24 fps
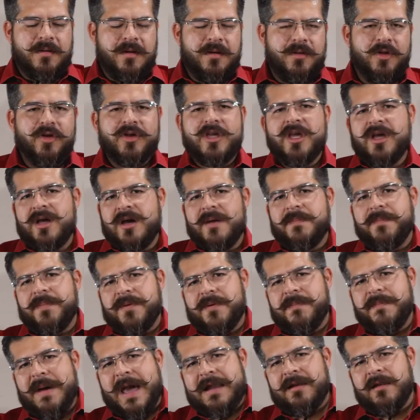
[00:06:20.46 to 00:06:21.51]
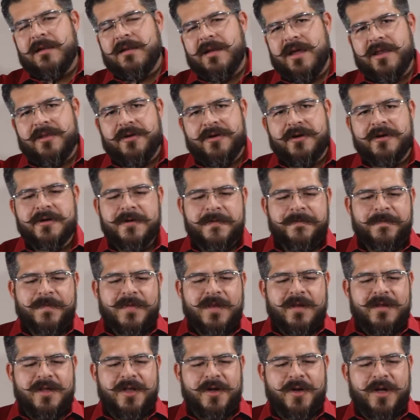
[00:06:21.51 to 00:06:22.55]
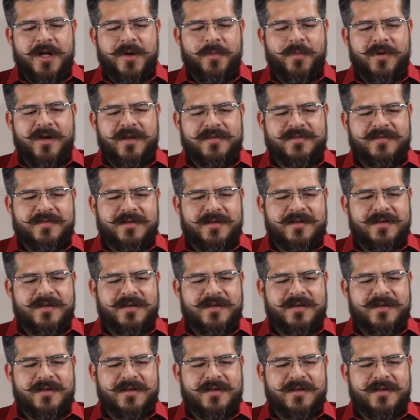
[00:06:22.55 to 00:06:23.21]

Looking up patent leather, it was